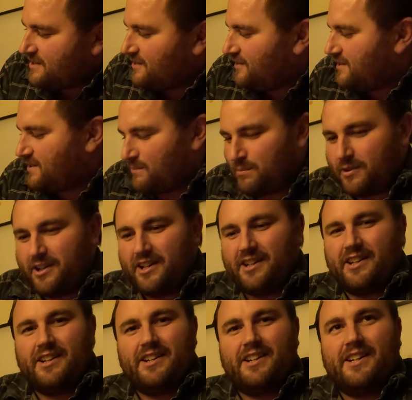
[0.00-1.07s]
slice of bread
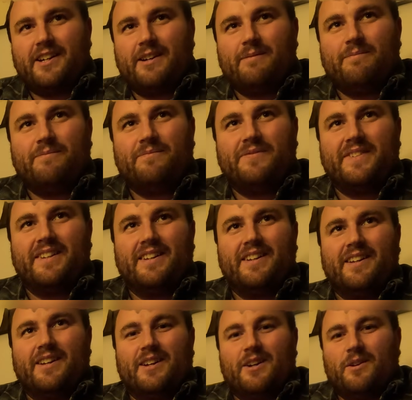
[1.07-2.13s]
and
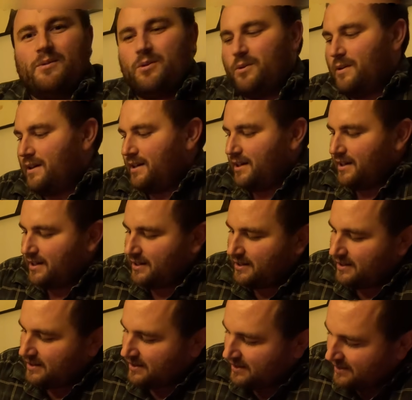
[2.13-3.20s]
we'll,
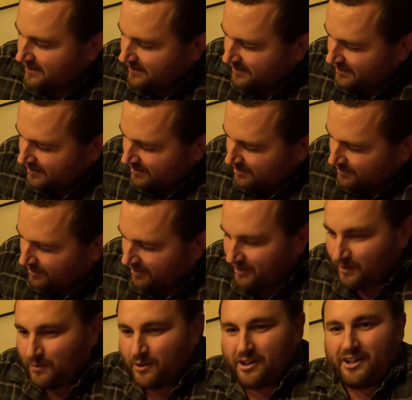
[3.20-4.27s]
I
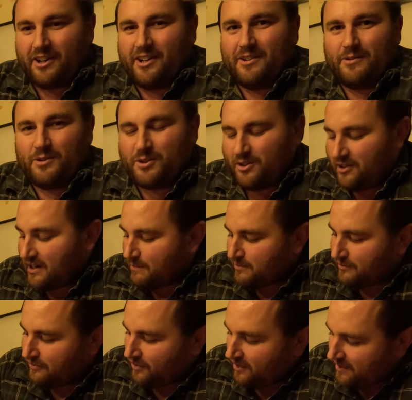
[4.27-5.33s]
think, I don't know, we'll turn it up to
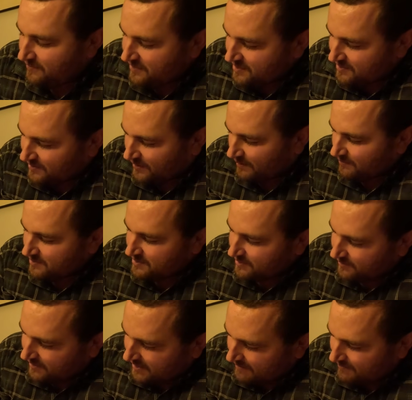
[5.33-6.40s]
5 this time and see
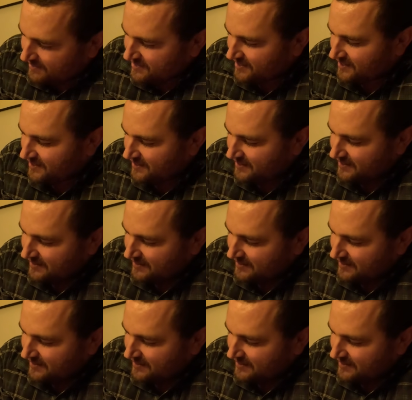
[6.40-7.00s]
what happens, eh?